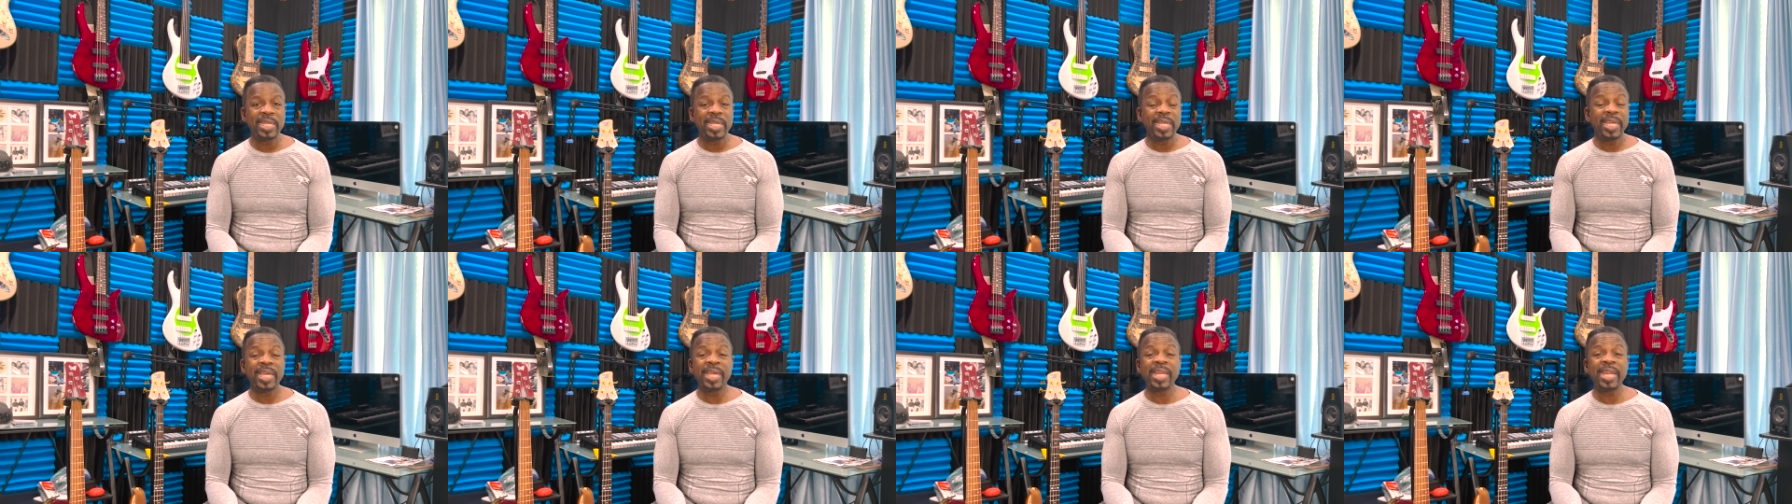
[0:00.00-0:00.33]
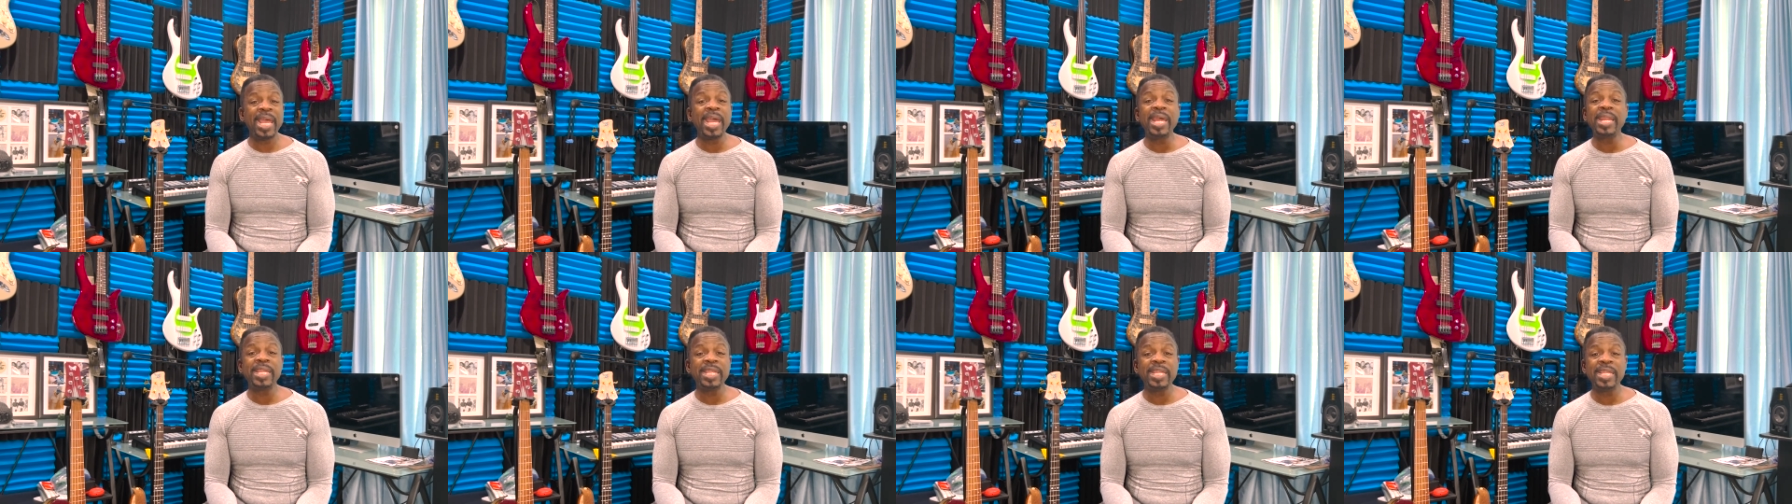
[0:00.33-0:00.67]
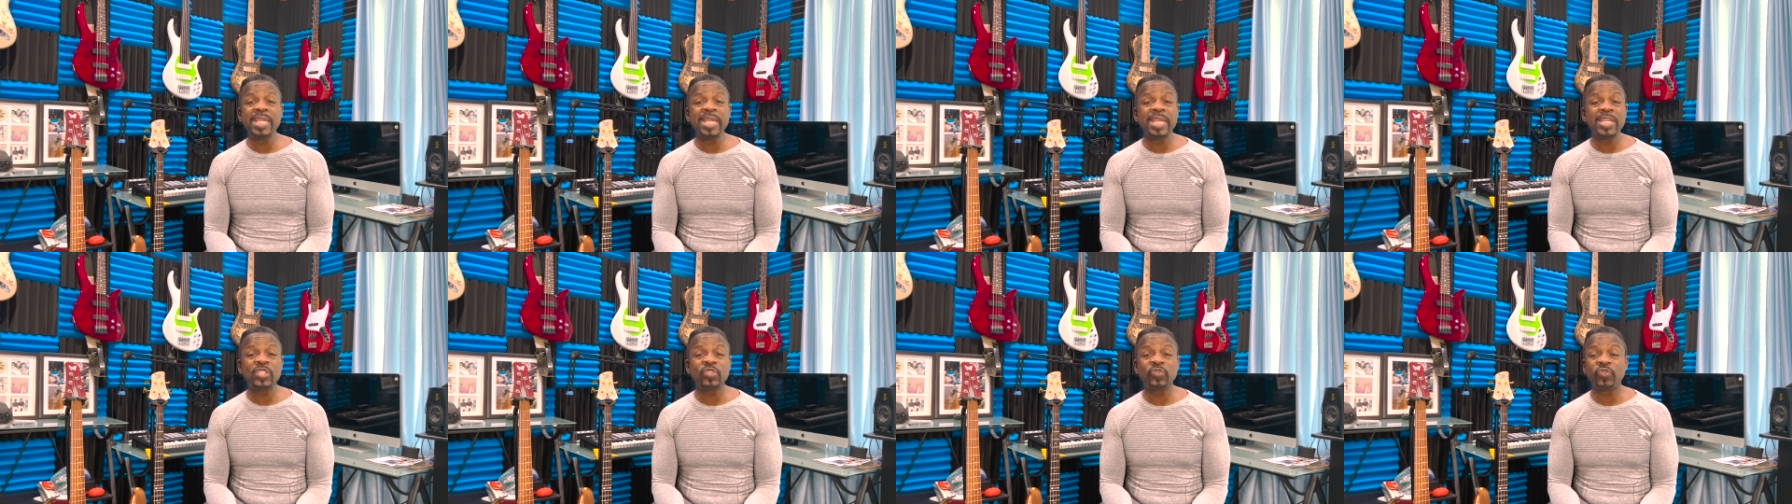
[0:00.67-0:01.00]
And Eddie,
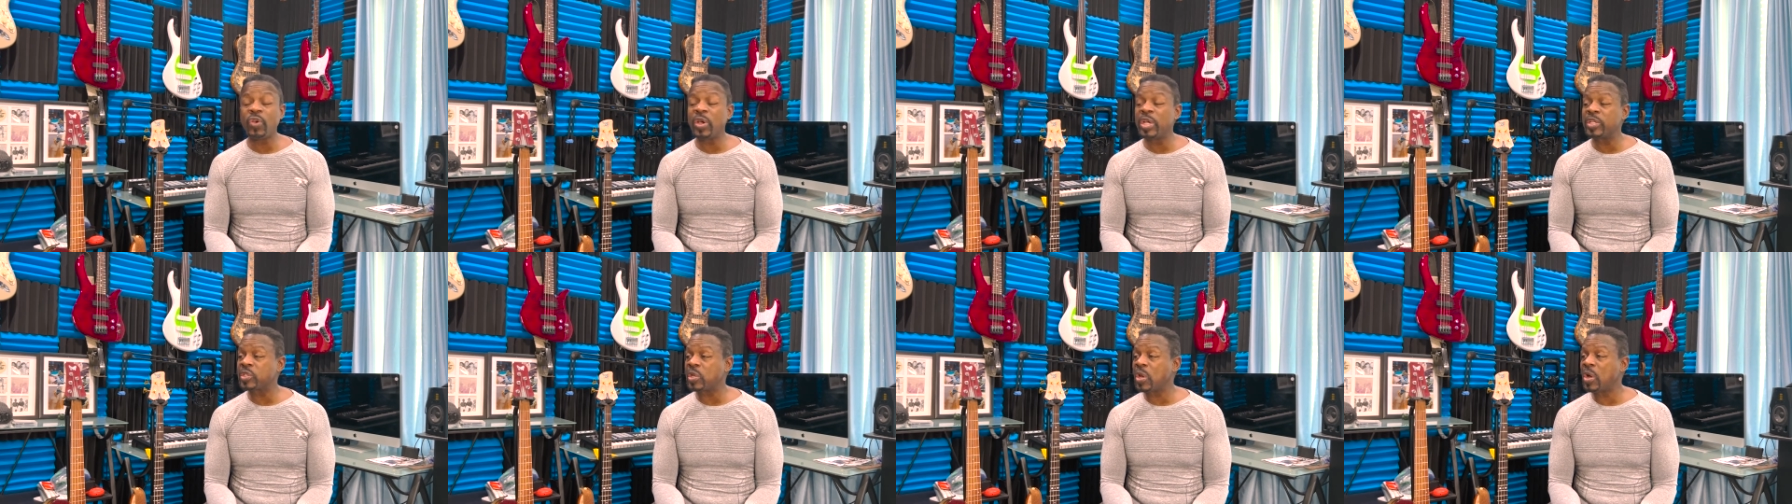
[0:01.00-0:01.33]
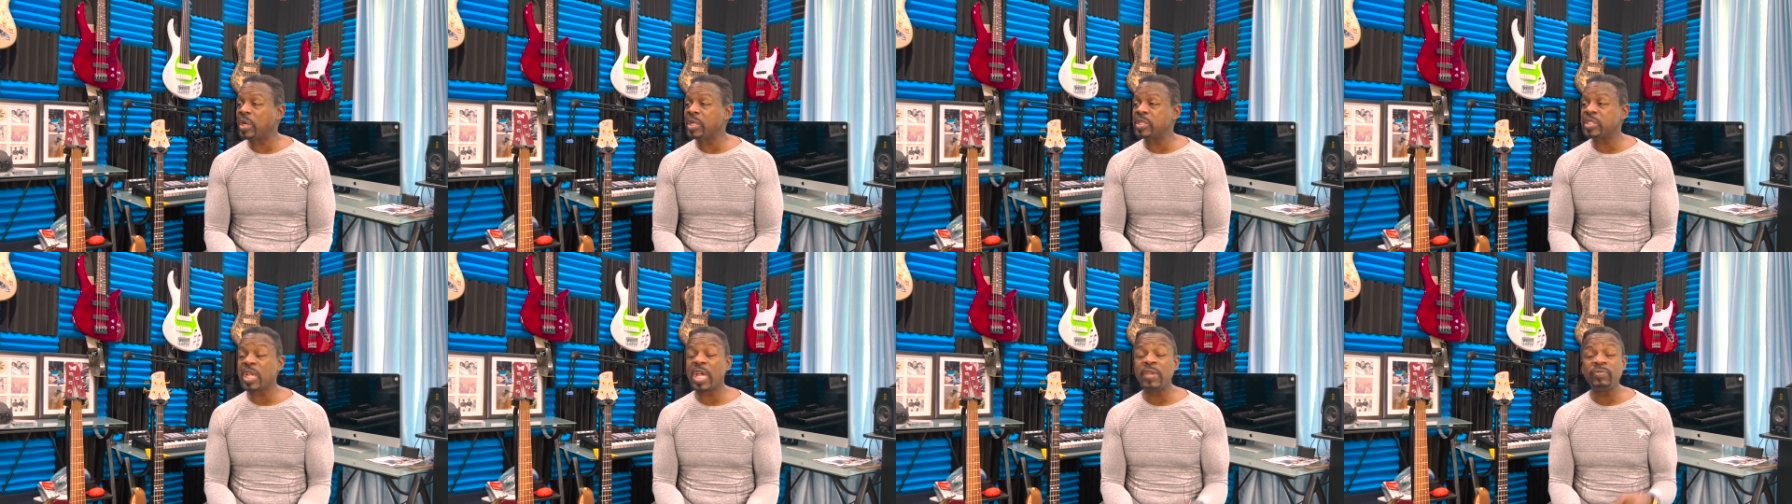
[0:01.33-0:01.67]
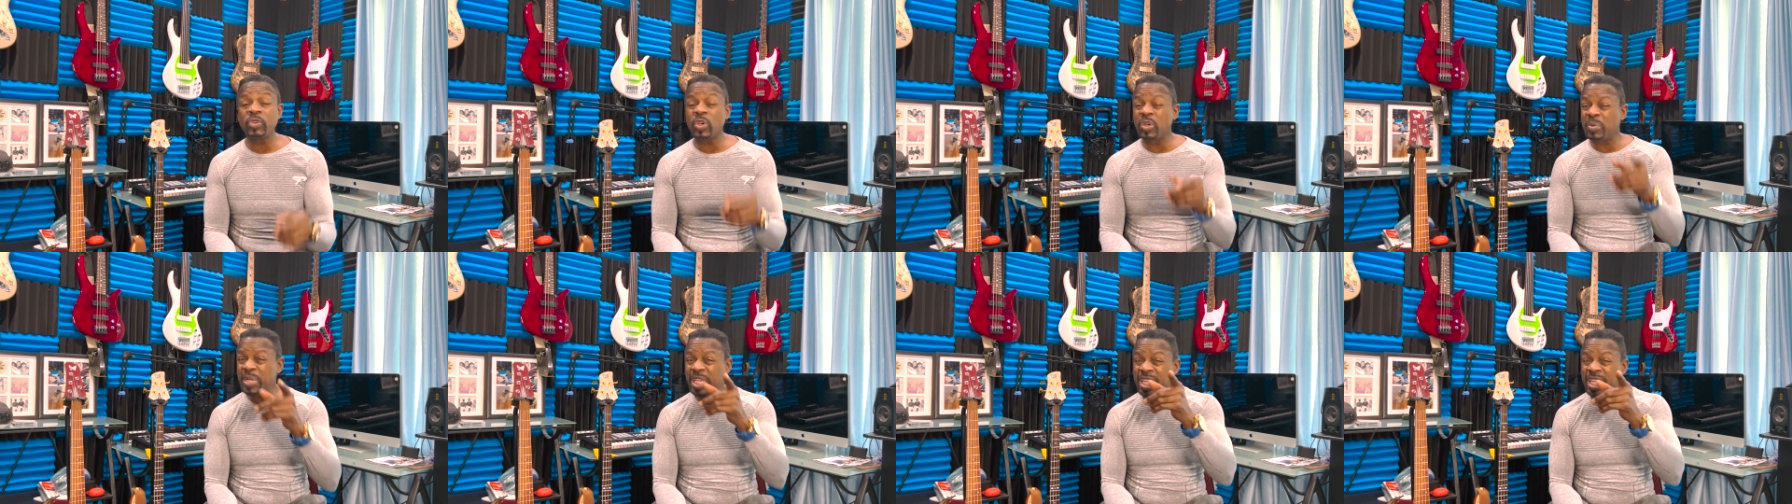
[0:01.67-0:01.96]
as, far, as long as I've known him,